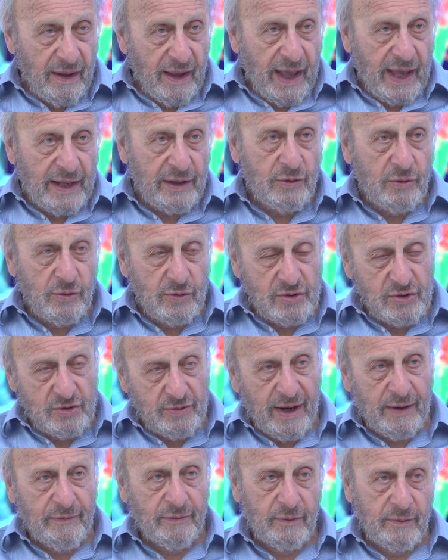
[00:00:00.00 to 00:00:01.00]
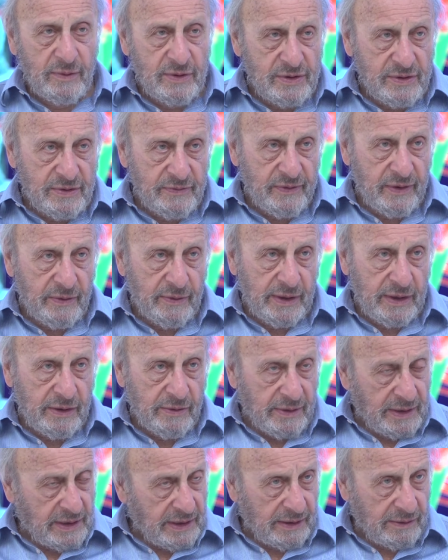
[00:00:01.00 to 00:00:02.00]
And of course, Sraffa was very
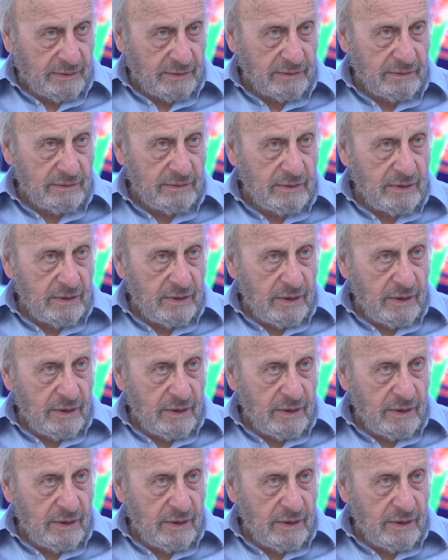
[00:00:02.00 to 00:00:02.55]
critical